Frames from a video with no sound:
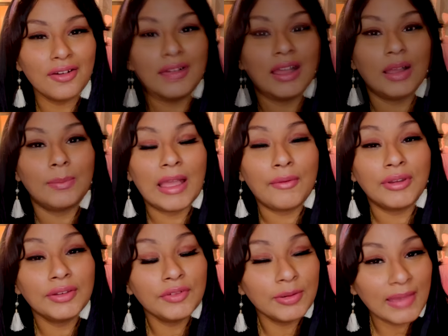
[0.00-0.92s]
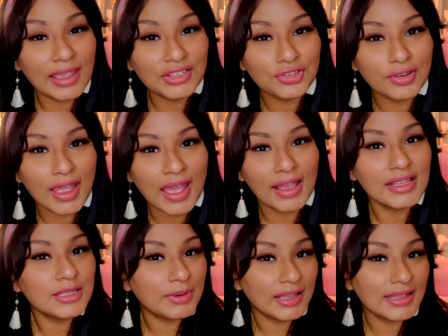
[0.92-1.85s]
Um, I want to remind you
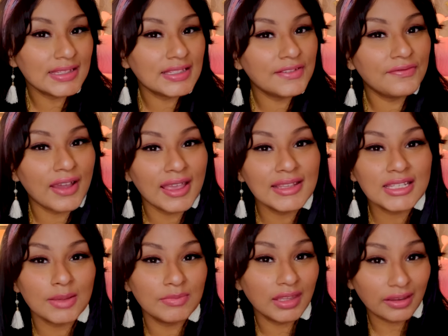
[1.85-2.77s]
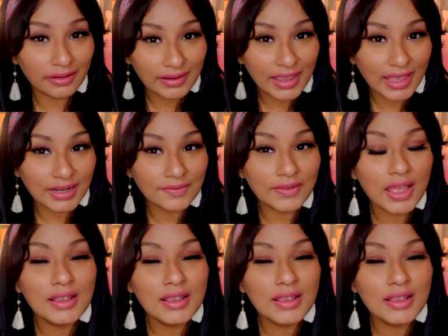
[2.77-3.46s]
guys, please, to find something creative,